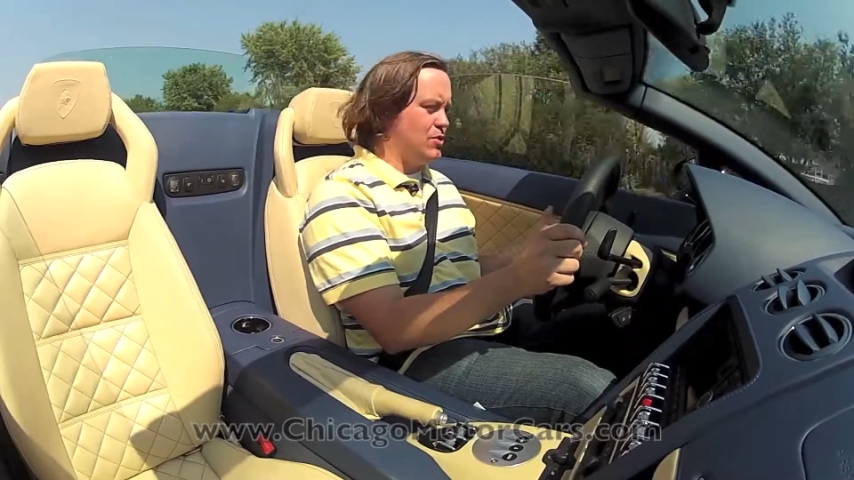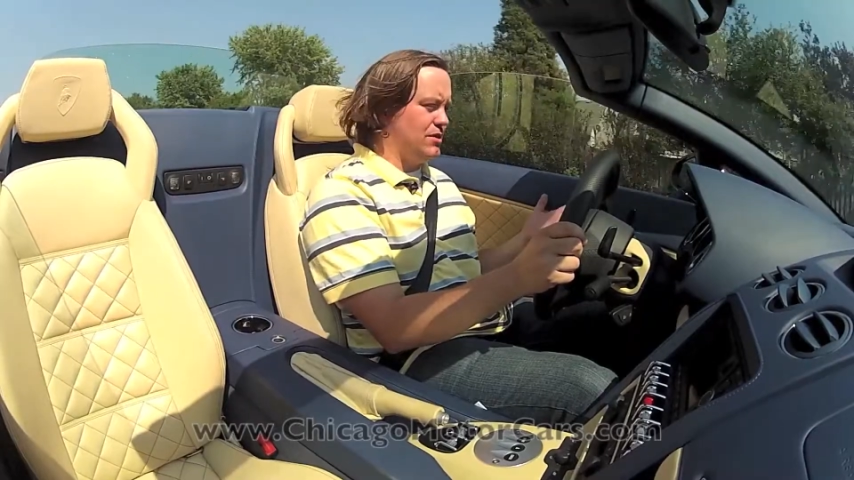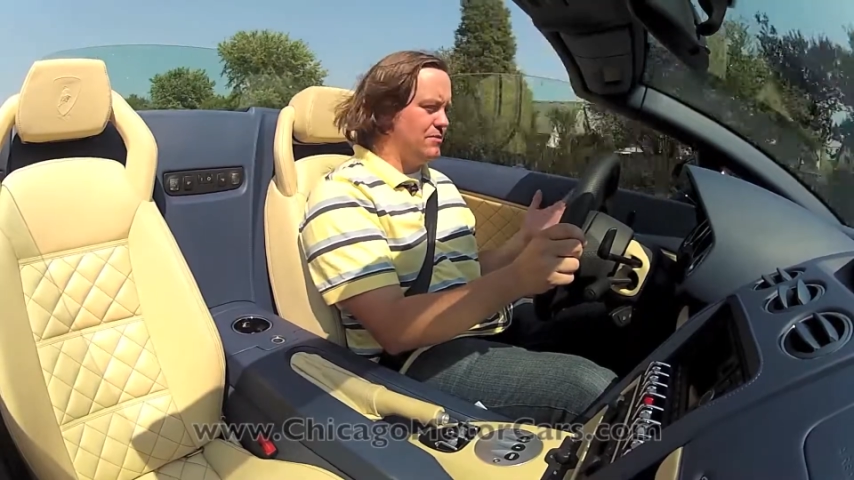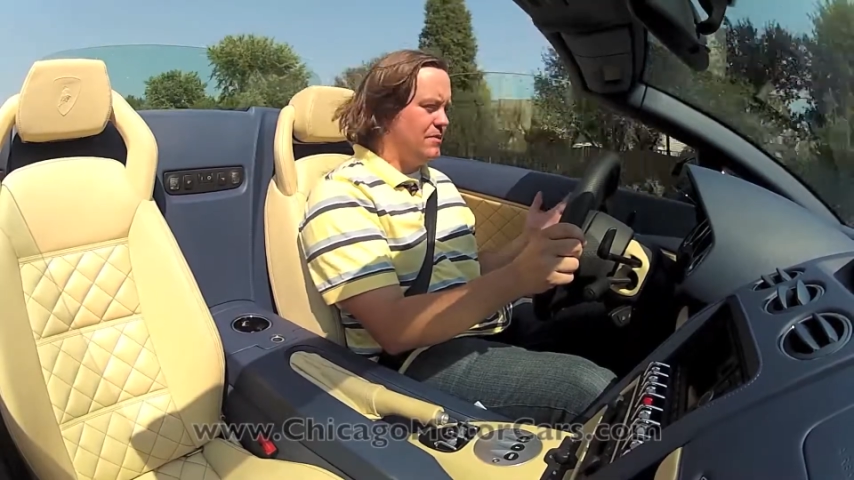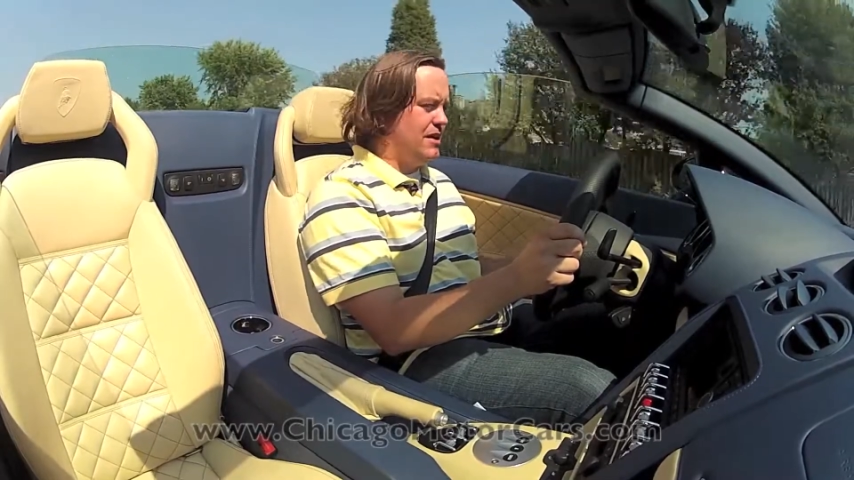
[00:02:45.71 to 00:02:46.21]

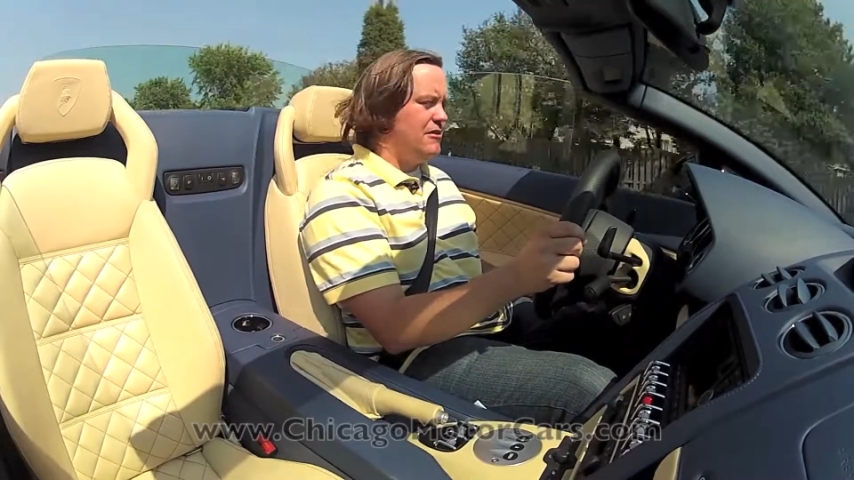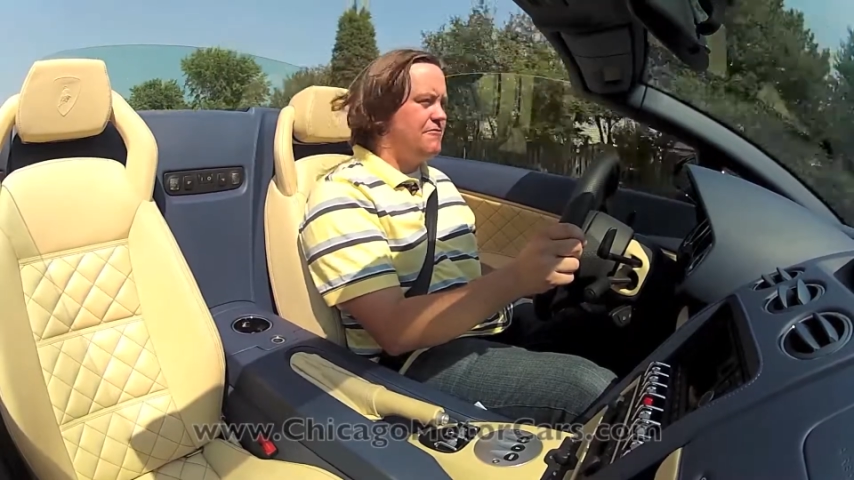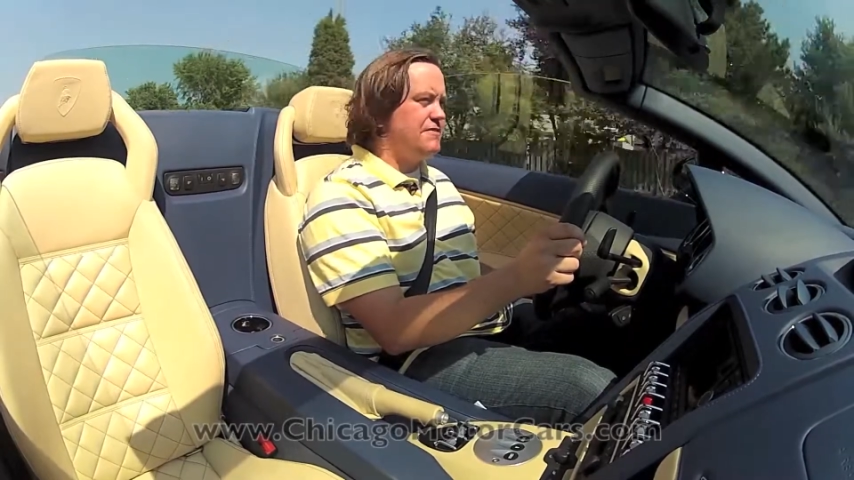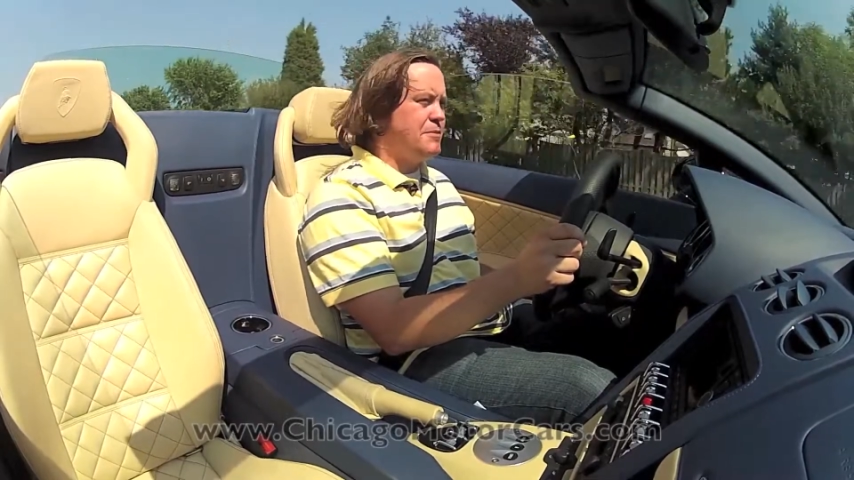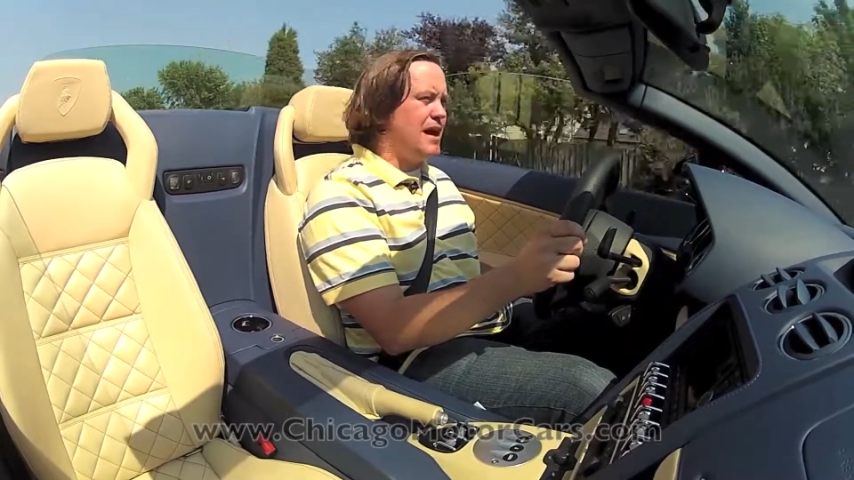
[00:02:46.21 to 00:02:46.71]
going
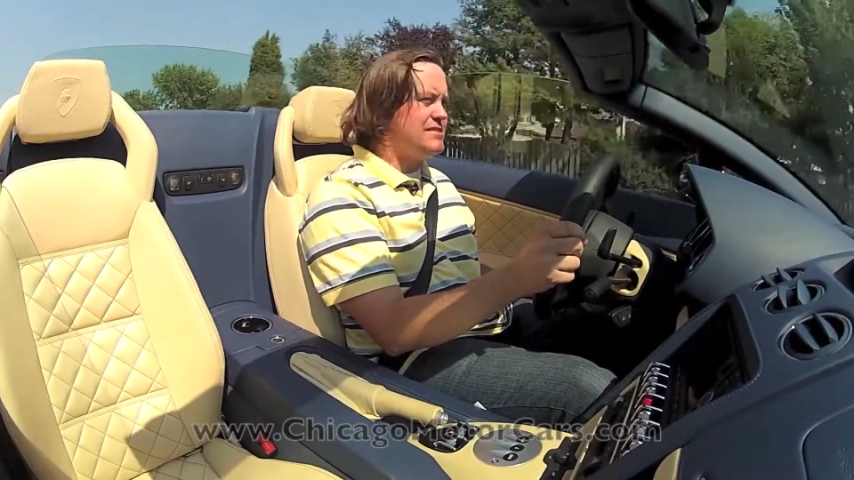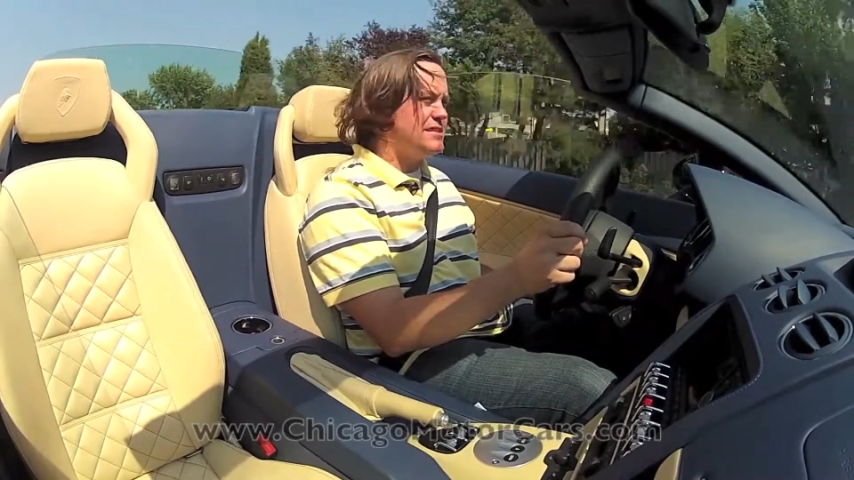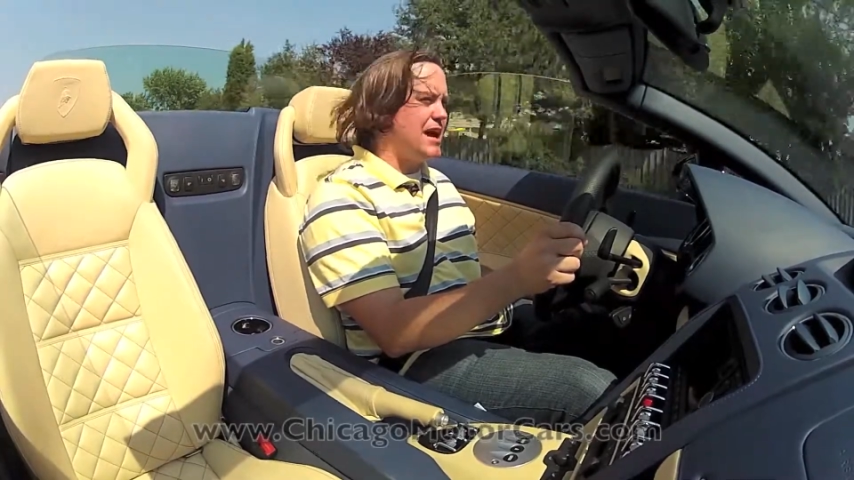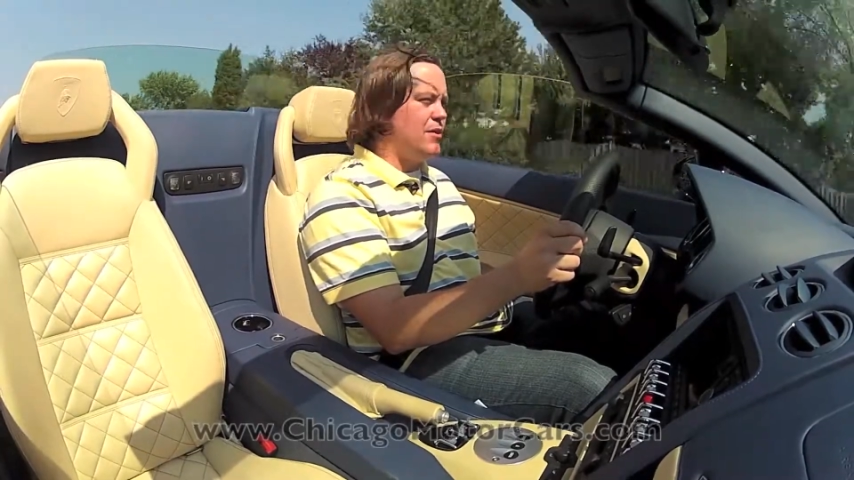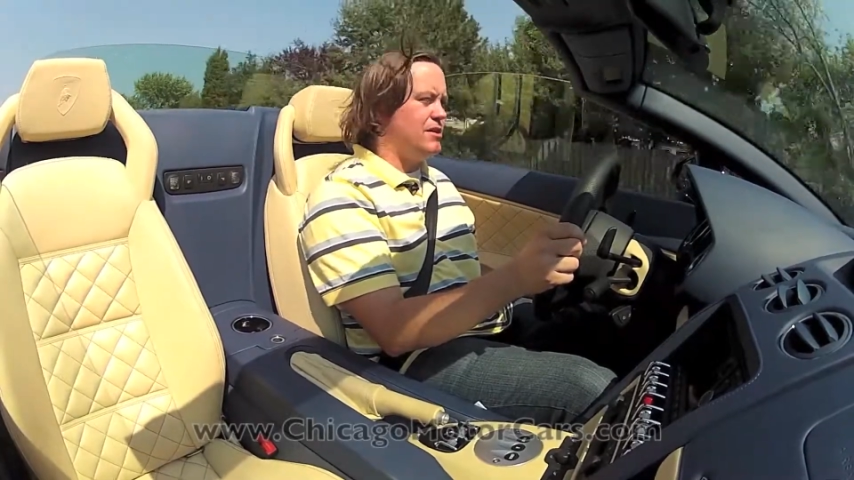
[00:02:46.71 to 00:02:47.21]
50 miles
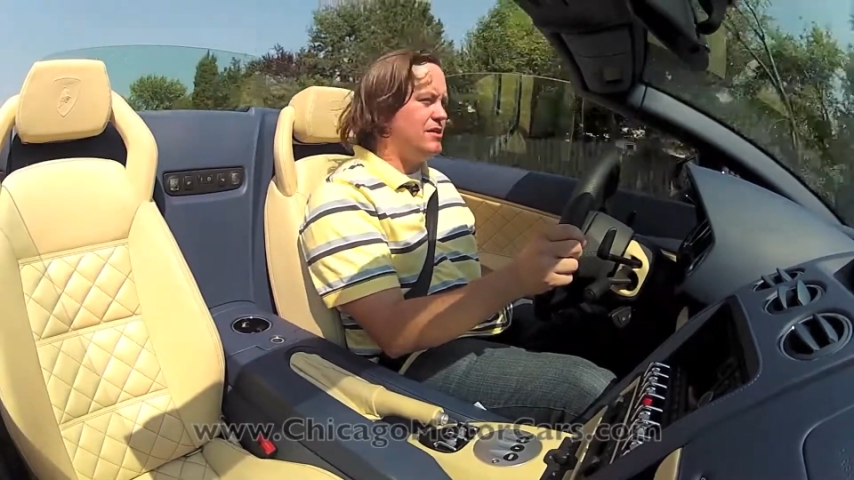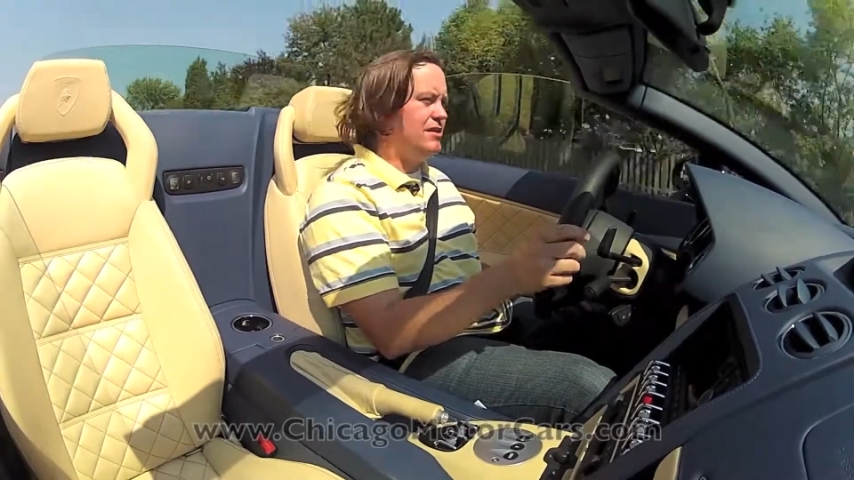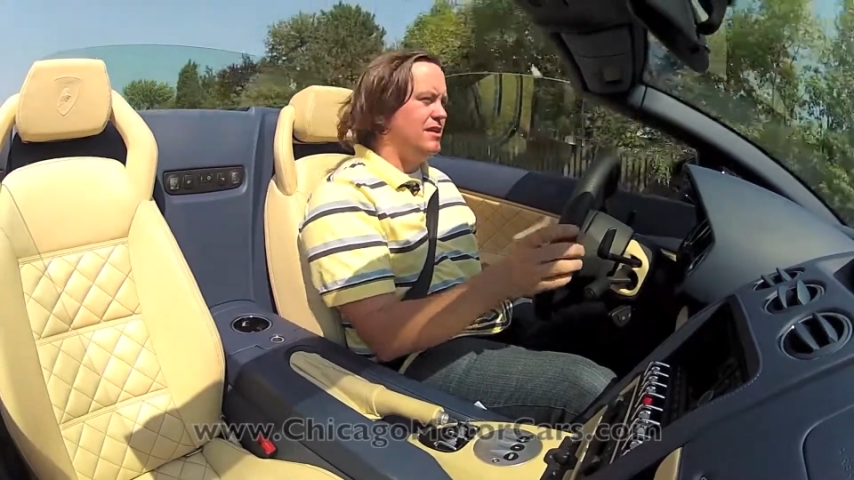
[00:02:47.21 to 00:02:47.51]
an hour.